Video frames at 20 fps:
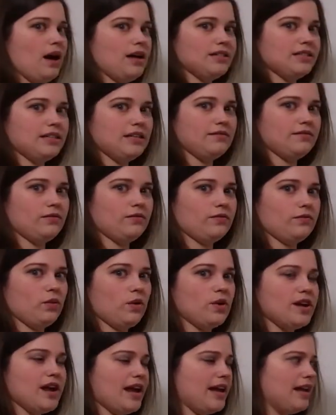positive
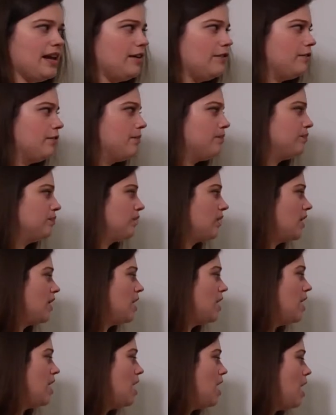or negative.
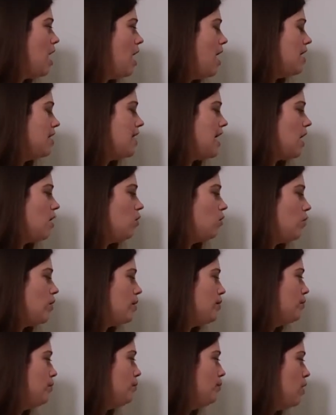Now,
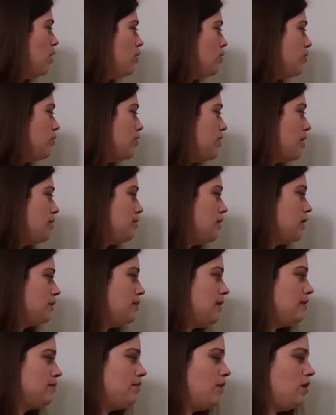when both numbers
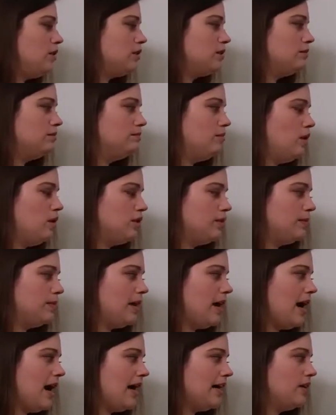being both
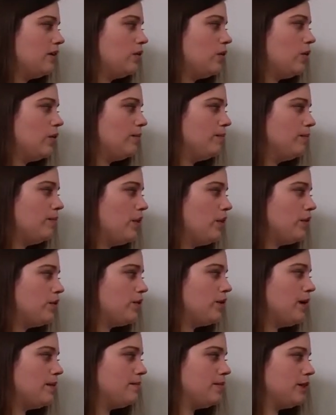multiplied or
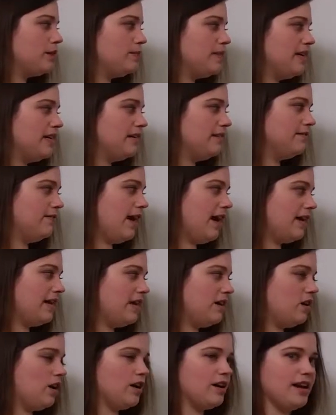both numbers being
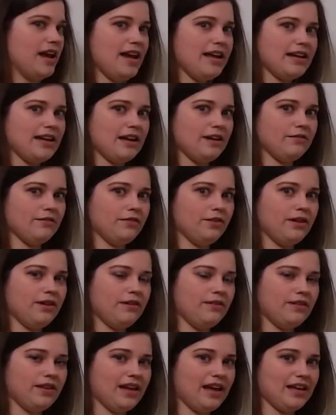divided are negative,
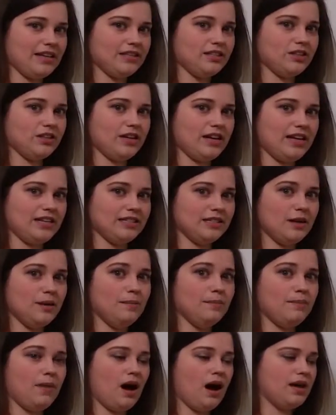the answer is
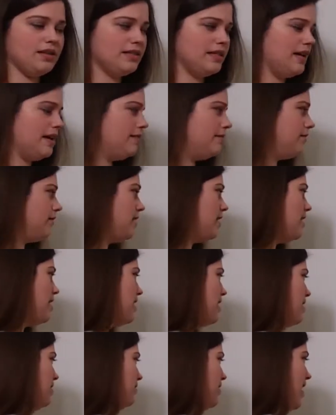positive.
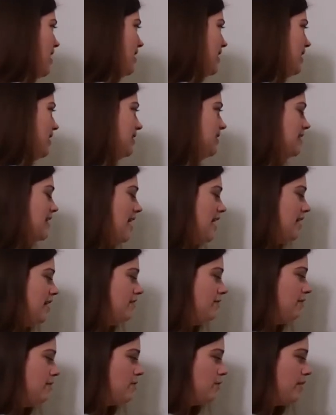That is,
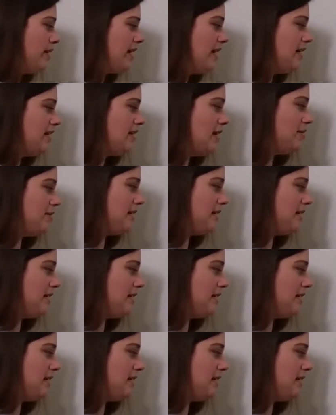negative 3